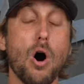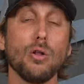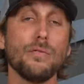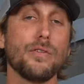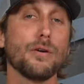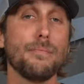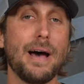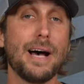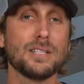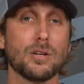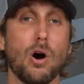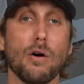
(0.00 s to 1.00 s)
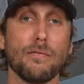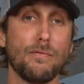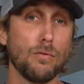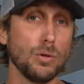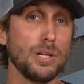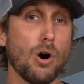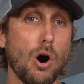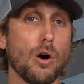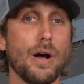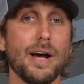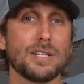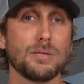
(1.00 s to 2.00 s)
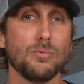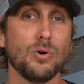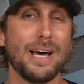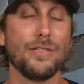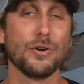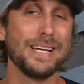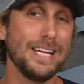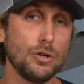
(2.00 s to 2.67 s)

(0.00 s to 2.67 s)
All of their masks are fully RXable and their